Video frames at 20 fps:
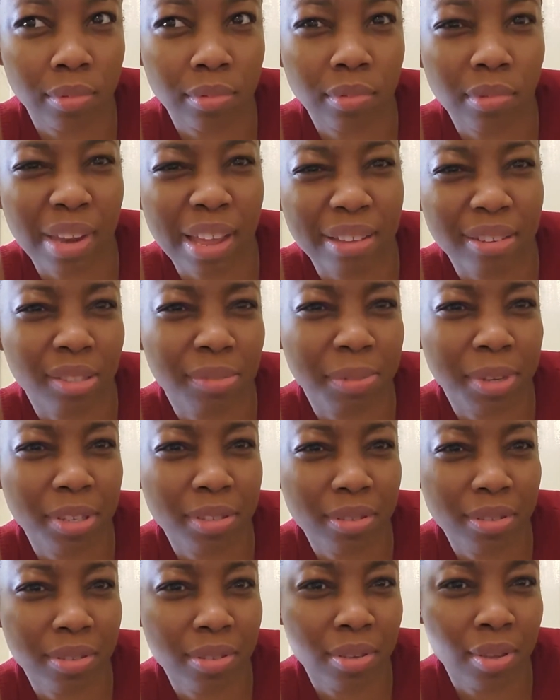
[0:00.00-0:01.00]
last
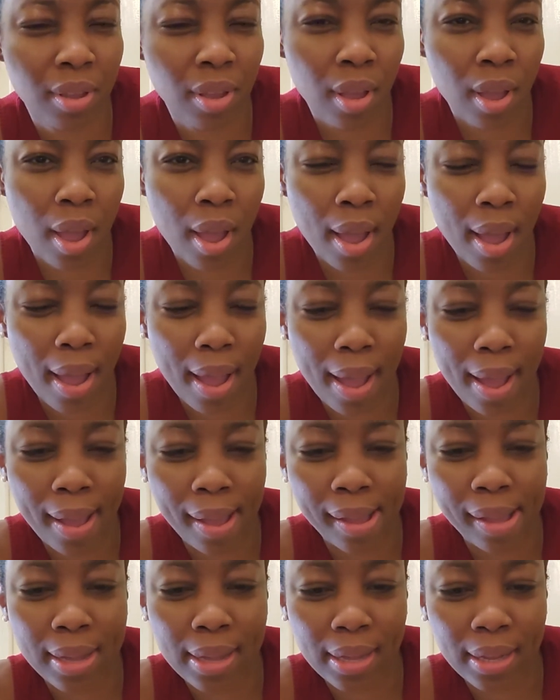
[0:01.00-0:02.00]
month
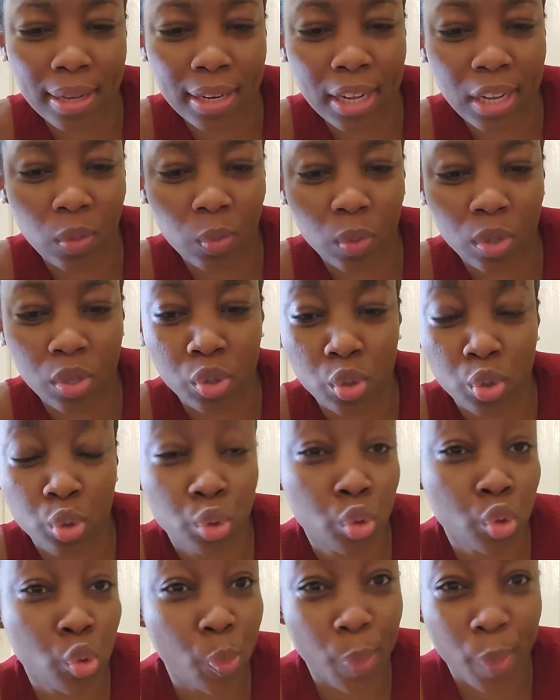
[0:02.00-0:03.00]
and it was
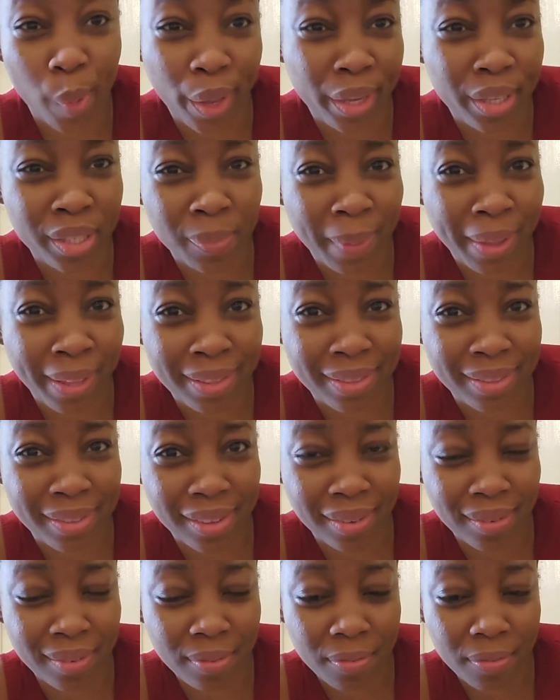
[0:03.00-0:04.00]
super
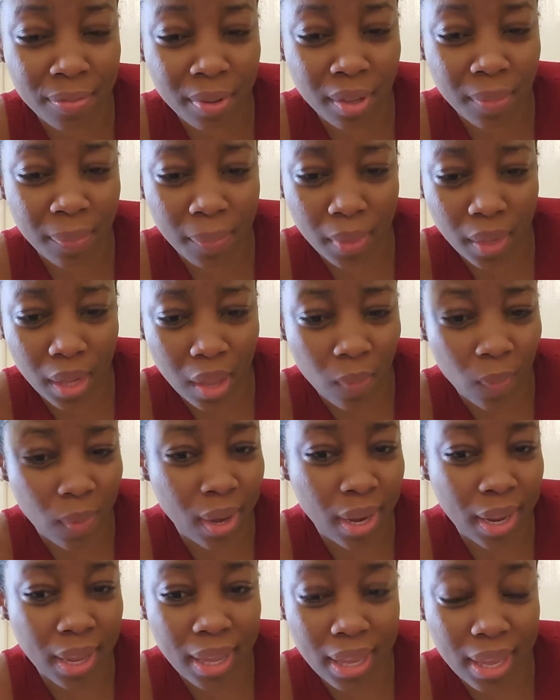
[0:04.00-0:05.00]
expensive and when
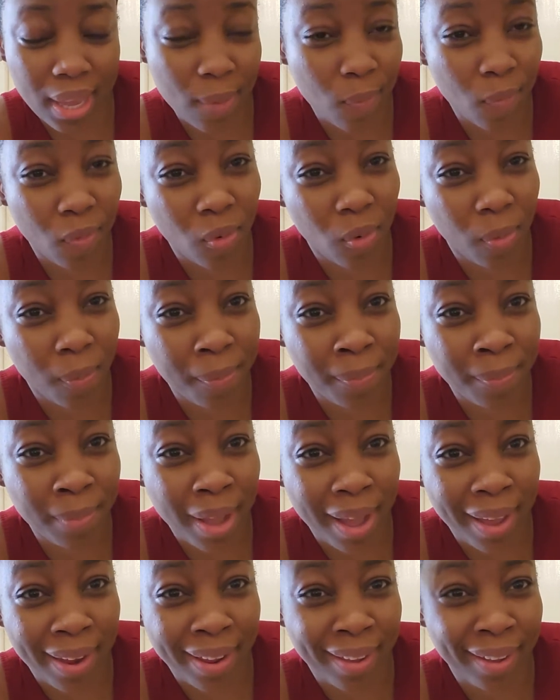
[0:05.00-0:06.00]
I came
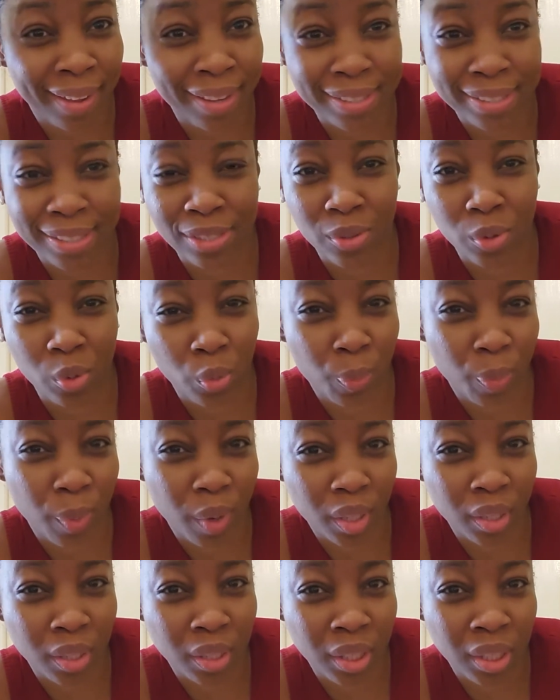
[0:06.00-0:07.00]
home and I cut it
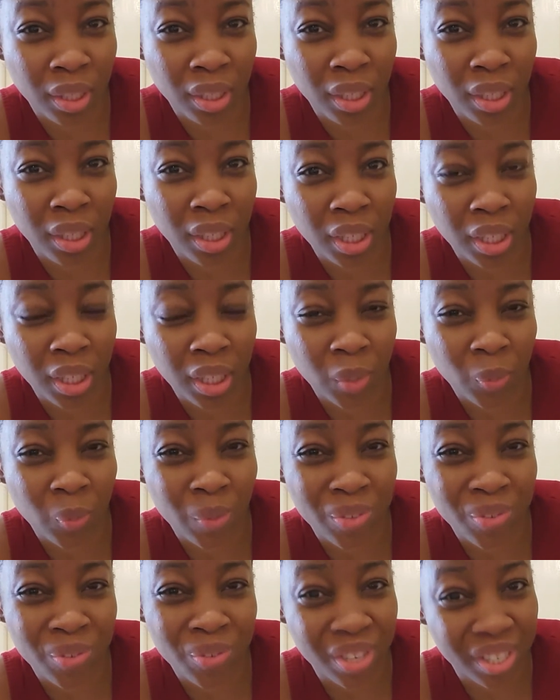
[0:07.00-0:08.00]
open
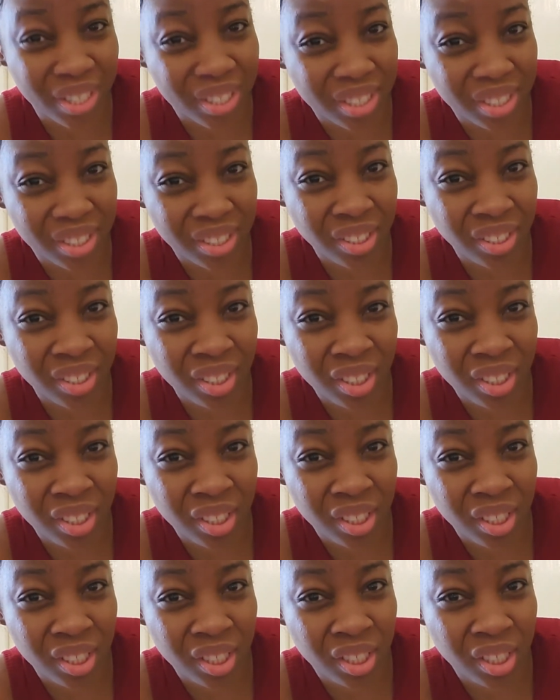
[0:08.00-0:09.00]
was rotten
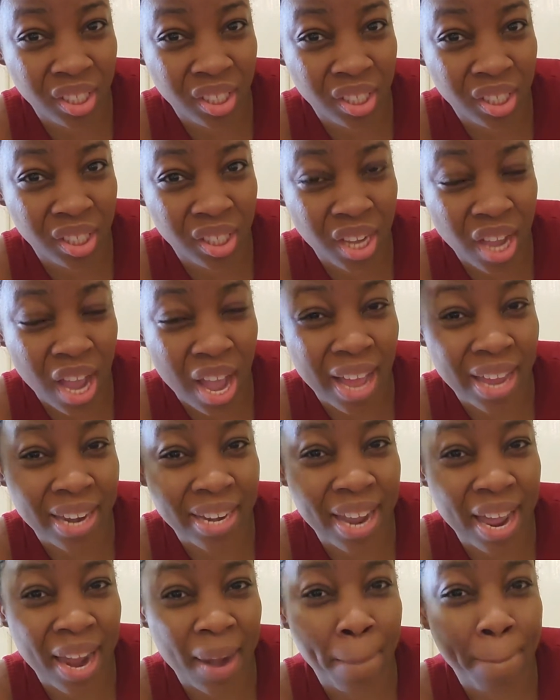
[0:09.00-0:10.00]

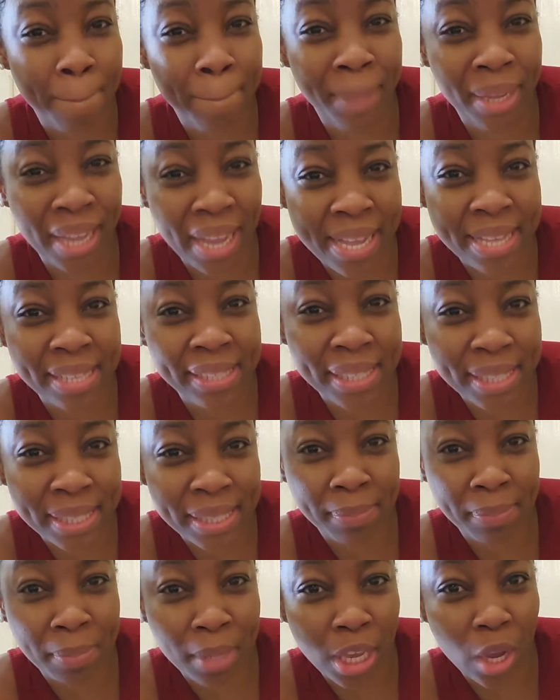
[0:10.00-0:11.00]
and that
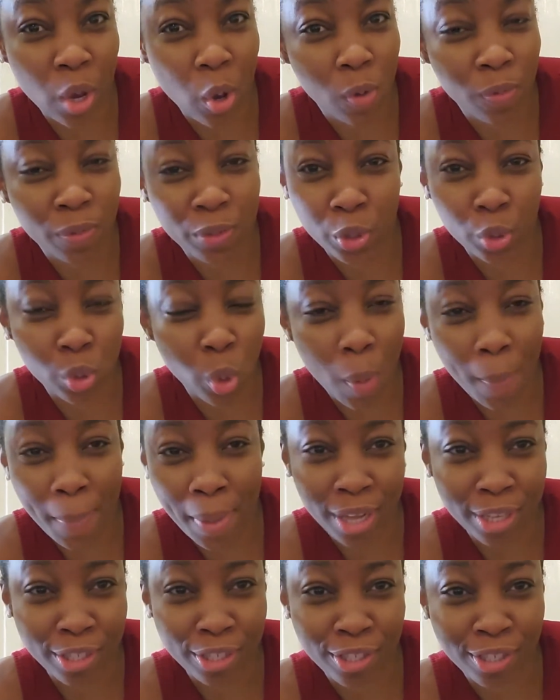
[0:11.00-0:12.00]
pissed me off so
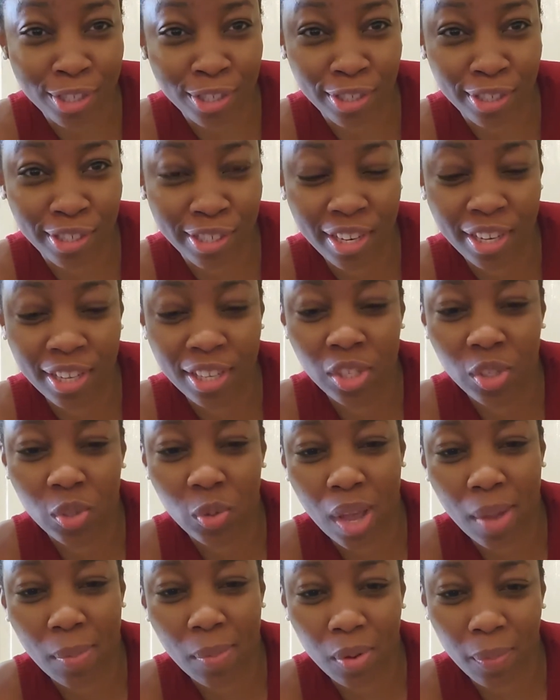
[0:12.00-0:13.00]
much so
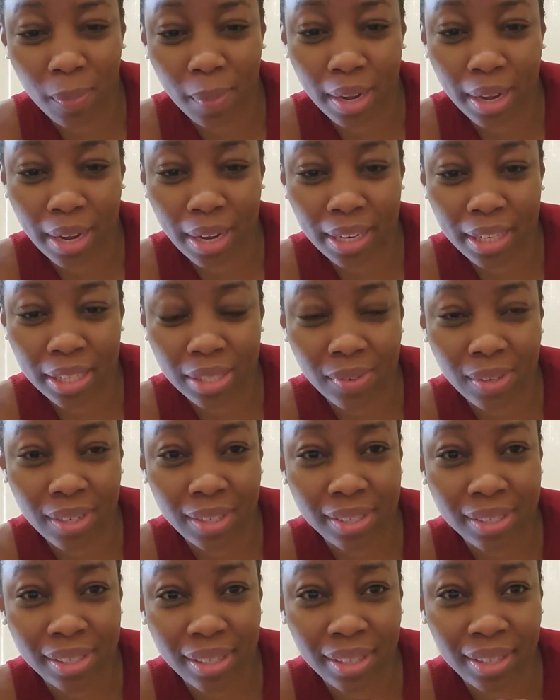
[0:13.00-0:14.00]
I'm hoping that this one
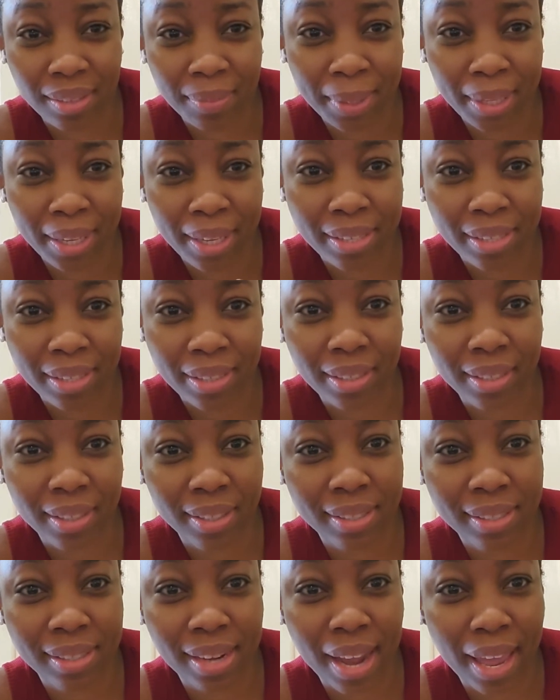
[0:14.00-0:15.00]
is good because it
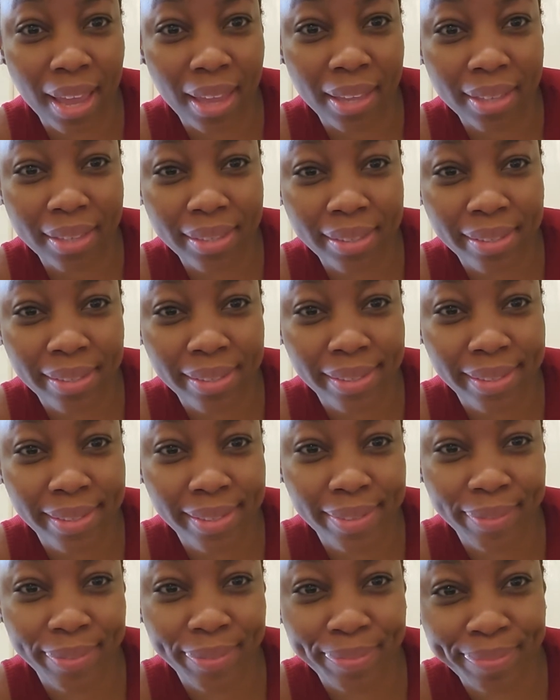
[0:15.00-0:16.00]
looks nice